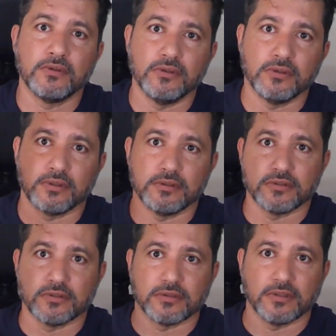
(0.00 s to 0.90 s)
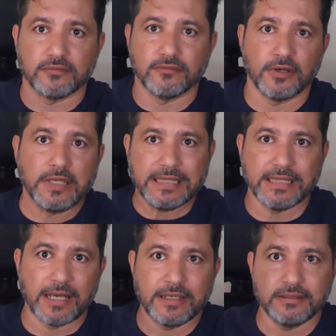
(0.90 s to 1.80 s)
You can just, it's very
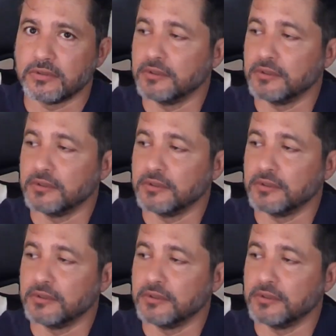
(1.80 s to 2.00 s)
light.